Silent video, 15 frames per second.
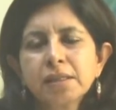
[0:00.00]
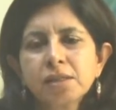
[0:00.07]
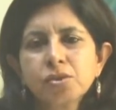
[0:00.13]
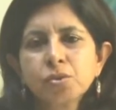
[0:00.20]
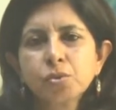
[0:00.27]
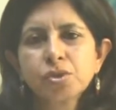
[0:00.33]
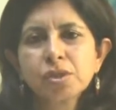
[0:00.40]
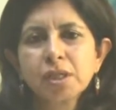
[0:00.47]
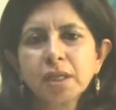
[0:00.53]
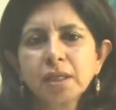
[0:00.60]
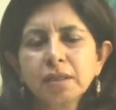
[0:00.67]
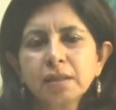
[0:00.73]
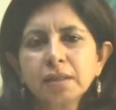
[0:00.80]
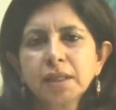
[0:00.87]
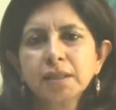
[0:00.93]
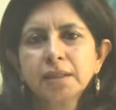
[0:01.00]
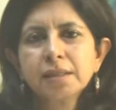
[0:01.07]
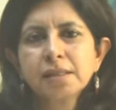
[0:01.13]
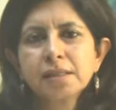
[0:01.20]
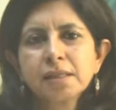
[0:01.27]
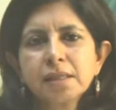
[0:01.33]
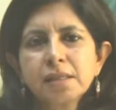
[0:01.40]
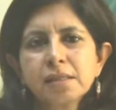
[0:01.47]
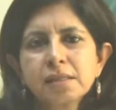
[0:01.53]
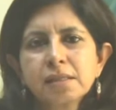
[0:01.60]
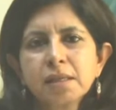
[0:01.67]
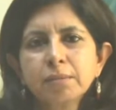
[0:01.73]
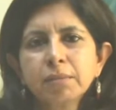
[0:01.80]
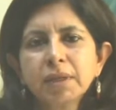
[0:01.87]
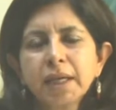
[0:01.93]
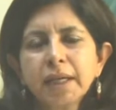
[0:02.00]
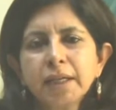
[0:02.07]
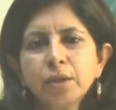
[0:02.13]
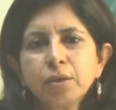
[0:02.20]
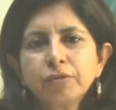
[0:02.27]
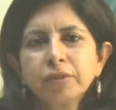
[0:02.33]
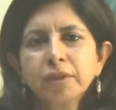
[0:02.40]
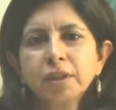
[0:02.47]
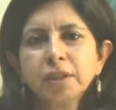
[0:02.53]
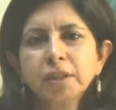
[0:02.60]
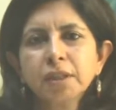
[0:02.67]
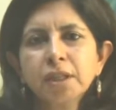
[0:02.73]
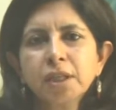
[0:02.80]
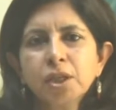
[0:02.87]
is associated that this is some kind of a